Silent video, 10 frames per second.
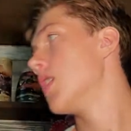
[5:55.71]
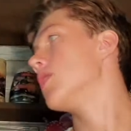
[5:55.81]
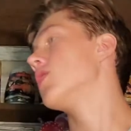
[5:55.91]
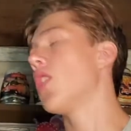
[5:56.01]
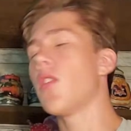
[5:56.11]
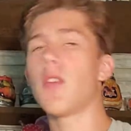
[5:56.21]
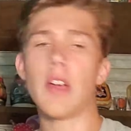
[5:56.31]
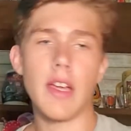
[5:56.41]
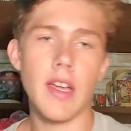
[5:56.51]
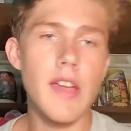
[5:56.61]
So
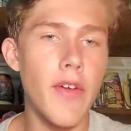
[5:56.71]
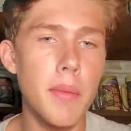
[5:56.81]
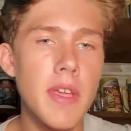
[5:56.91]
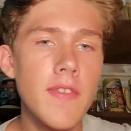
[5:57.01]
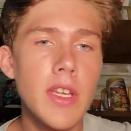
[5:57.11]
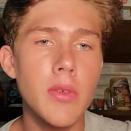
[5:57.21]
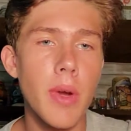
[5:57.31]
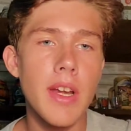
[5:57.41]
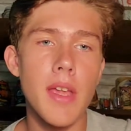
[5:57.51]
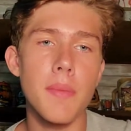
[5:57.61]
uh, if I'm giving it a
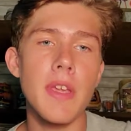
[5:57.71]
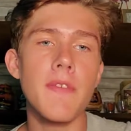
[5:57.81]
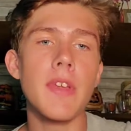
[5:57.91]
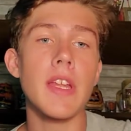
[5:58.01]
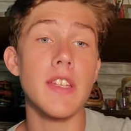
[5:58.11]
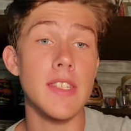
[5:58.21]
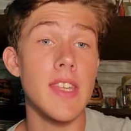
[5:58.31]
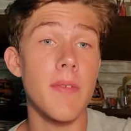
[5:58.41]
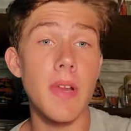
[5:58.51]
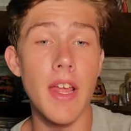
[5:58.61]
rating, I'm giving it a
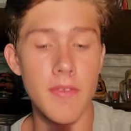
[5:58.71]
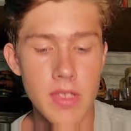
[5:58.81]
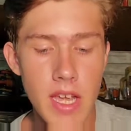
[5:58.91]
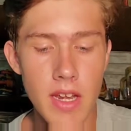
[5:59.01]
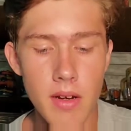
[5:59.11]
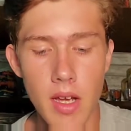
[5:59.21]
7 out of 10.